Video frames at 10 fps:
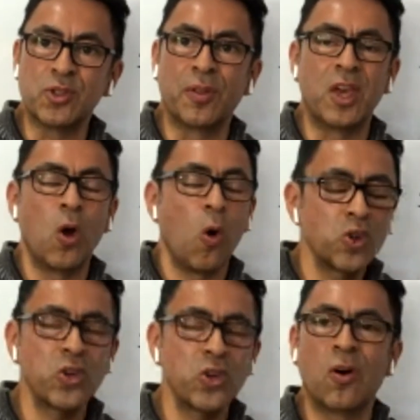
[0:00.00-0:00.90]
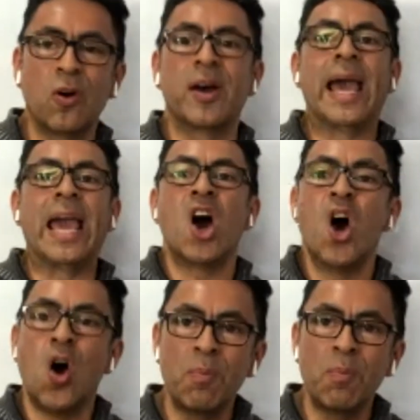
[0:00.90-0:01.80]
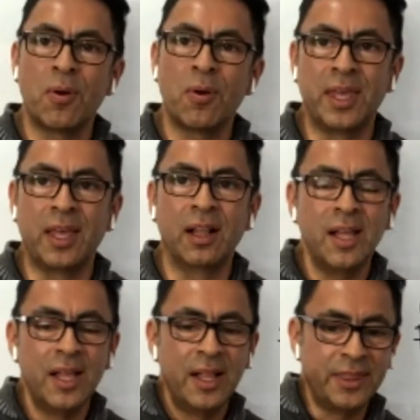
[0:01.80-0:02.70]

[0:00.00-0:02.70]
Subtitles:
So they also got a home run deal.